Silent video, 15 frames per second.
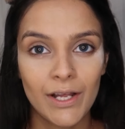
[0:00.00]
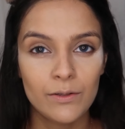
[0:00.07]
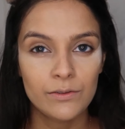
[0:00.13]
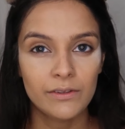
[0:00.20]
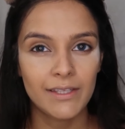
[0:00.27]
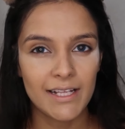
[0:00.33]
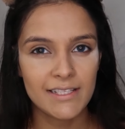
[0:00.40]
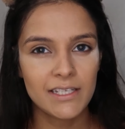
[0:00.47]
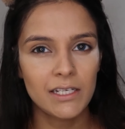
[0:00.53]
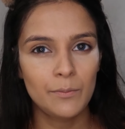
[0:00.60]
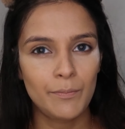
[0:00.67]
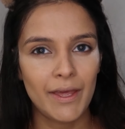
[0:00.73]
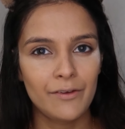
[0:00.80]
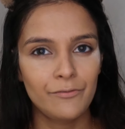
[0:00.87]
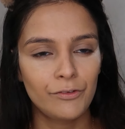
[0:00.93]
that's
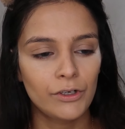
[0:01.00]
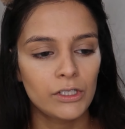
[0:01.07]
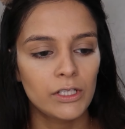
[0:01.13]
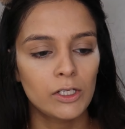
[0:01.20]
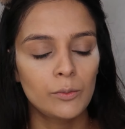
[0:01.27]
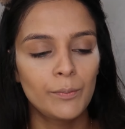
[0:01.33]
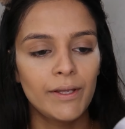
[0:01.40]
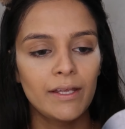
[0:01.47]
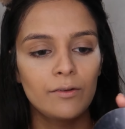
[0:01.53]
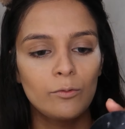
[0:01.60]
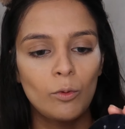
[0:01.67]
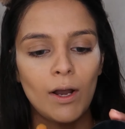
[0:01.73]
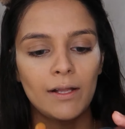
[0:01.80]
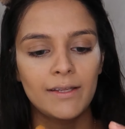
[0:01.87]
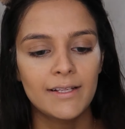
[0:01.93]
gonna bake for a little bit.
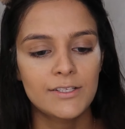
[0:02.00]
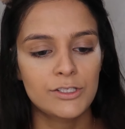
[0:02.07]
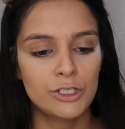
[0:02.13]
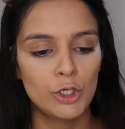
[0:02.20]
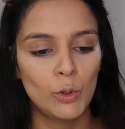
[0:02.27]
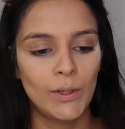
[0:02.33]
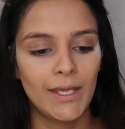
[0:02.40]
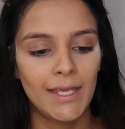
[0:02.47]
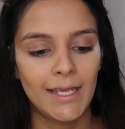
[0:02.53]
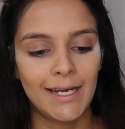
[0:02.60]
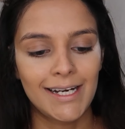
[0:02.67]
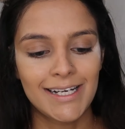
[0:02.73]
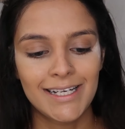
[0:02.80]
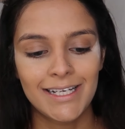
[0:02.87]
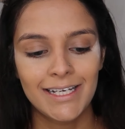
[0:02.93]
While that's
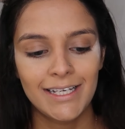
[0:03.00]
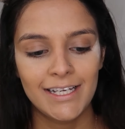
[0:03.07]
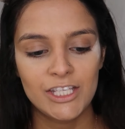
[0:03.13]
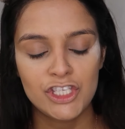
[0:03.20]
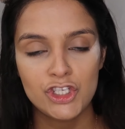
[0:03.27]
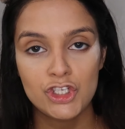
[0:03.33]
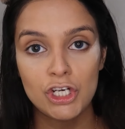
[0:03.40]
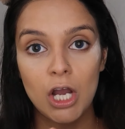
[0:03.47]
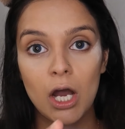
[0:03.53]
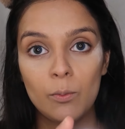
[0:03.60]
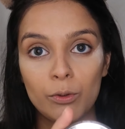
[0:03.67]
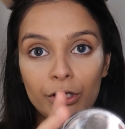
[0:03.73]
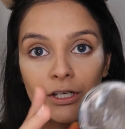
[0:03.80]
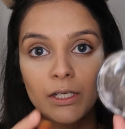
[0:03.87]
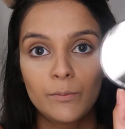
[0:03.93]
doing its
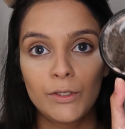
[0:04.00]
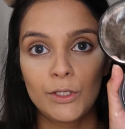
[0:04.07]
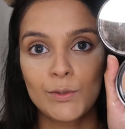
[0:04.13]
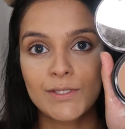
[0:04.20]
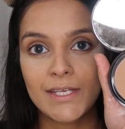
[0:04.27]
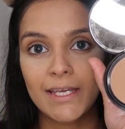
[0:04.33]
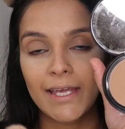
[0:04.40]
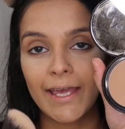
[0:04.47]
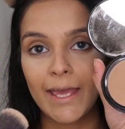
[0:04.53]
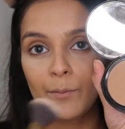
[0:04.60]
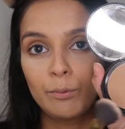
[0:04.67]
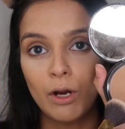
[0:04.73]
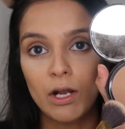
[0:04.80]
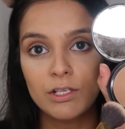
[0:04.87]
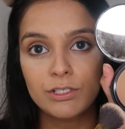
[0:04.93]
job, we're gonna be using
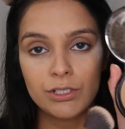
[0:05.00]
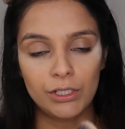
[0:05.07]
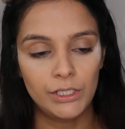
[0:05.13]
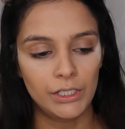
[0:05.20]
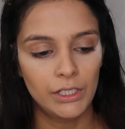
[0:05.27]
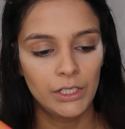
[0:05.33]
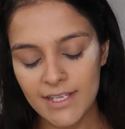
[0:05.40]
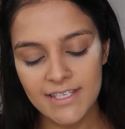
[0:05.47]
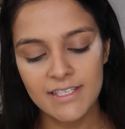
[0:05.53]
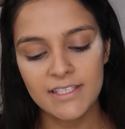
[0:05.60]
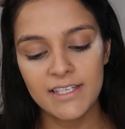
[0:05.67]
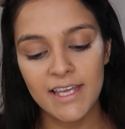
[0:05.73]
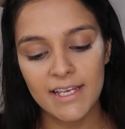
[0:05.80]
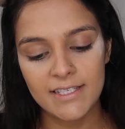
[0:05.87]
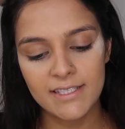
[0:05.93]
a bronzer. This
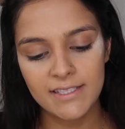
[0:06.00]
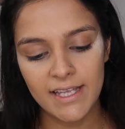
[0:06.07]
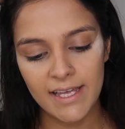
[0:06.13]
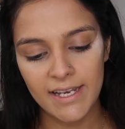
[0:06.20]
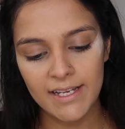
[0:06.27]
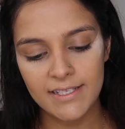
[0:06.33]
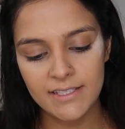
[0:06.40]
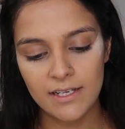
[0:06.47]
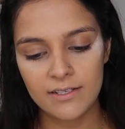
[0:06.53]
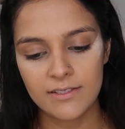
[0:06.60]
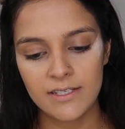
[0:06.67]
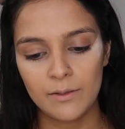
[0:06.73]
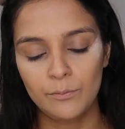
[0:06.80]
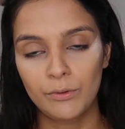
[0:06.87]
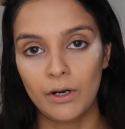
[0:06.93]
is the Aesthetic Sunset